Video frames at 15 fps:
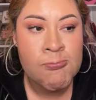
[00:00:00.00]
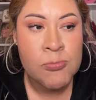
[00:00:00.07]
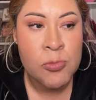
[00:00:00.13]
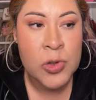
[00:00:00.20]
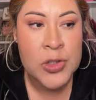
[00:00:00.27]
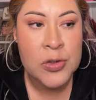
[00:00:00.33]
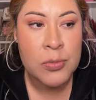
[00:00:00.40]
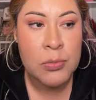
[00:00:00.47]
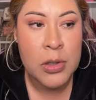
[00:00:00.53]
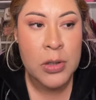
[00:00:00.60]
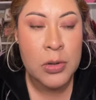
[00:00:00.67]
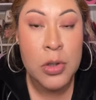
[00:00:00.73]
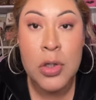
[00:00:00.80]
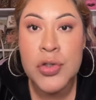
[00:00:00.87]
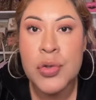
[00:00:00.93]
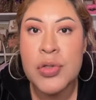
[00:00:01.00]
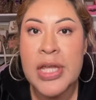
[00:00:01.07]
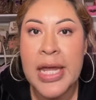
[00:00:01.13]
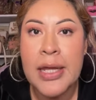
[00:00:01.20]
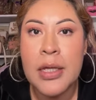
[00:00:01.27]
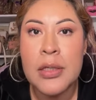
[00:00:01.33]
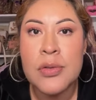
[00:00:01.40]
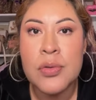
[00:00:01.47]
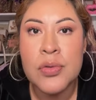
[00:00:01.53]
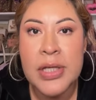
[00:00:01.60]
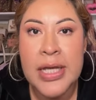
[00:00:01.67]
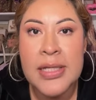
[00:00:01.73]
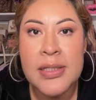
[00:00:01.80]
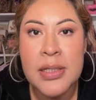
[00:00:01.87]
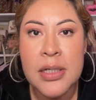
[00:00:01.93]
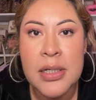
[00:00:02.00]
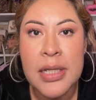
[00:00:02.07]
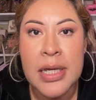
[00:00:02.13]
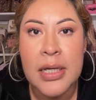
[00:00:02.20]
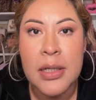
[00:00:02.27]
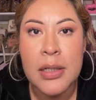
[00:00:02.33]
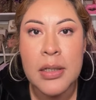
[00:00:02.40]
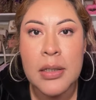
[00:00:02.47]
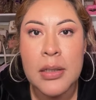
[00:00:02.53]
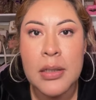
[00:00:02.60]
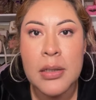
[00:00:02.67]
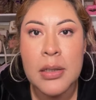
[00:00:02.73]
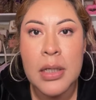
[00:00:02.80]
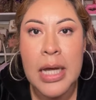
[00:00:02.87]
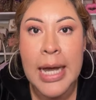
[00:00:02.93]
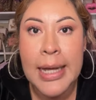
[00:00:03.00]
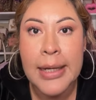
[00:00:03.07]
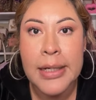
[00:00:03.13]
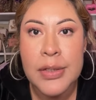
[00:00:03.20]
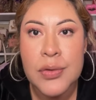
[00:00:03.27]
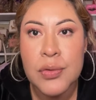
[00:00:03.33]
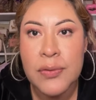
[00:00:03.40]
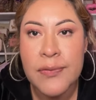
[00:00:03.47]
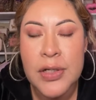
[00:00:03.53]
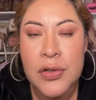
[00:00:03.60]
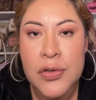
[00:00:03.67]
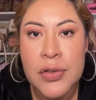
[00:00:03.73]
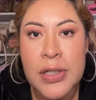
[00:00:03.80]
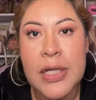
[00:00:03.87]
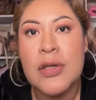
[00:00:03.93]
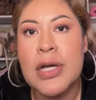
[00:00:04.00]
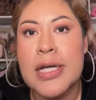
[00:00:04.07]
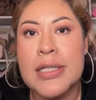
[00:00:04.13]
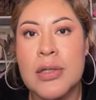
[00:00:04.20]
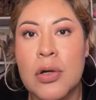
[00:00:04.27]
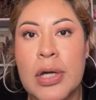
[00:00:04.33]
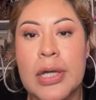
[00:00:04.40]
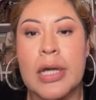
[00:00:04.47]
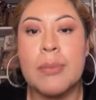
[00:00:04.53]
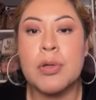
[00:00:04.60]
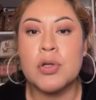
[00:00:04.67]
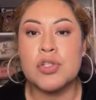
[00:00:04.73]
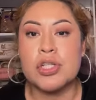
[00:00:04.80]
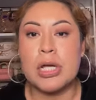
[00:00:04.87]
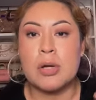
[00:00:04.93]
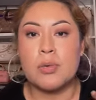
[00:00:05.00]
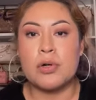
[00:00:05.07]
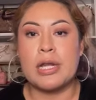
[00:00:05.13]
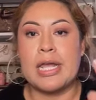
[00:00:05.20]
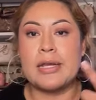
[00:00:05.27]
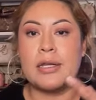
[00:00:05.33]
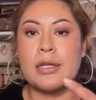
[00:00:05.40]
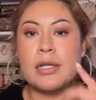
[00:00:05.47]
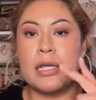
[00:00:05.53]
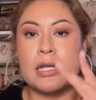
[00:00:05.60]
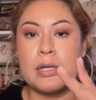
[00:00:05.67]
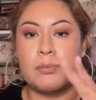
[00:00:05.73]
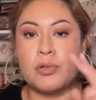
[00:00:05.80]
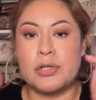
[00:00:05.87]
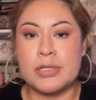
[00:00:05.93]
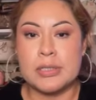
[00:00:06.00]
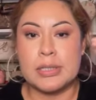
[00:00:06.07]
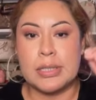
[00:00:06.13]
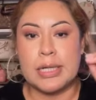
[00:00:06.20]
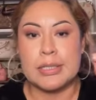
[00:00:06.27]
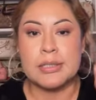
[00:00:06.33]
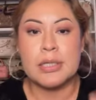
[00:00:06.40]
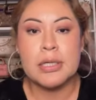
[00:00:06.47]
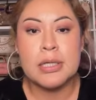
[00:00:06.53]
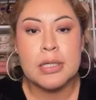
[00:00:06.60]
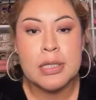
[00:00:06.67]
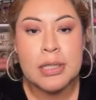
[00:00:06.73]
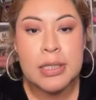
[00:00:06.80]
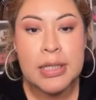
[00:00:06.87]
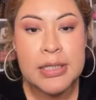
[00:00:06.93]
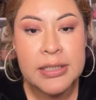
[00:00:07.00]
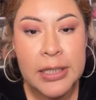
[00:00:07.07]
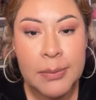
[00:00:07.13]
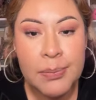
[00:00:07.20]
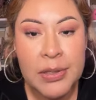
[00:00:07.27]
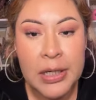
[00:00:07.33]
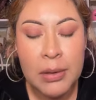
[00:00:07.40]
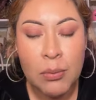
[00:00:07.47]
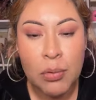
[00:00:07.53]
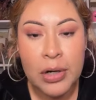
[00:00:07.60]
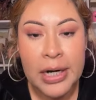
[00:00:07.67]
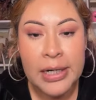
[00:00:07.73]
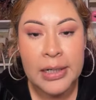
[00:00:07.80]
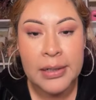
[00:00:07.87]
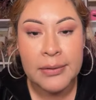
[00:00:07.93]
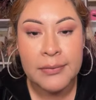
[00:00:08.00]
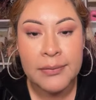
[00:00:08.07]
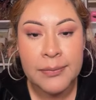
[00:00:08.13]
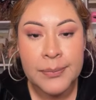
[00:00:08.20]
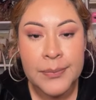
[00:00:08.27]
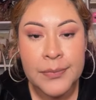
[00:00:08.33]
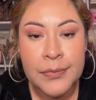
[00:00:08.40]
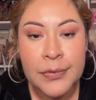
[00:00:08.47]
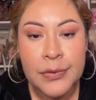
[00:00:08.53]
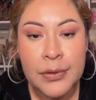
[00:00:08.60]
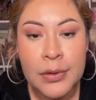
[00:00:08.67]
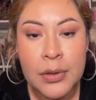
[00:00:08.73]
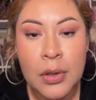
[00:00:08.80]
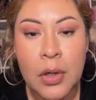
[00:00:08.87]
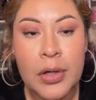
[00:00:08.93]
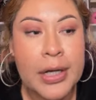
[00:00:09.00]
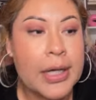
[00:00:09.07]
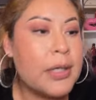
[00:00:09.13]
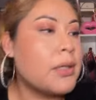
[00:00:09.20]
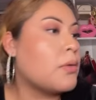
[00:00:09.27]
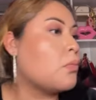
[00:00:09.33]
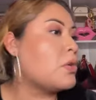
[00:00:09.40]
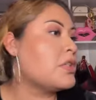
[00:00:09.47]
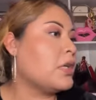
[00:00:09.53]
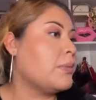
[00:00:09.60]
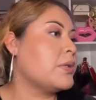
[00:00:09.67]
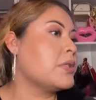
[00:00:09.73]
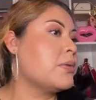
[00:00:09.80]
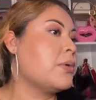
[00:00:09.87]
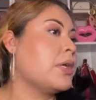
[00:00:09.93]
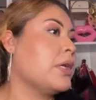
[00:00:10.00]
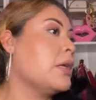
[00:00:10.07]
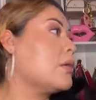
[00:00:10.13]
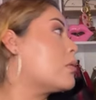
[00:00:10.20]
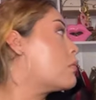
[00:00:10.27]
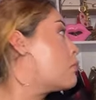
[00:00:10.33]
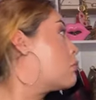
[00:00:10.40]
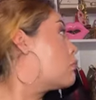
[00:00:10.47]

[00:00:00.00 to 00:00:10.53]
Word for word: What's tomorrow? No, today. Today, Sunday. I gotta do the video today, you guys. Okay, I'm gonna go shower, edit it, and upload it tonight. It's 10 p.m. where I live. Okay, what time is it right now?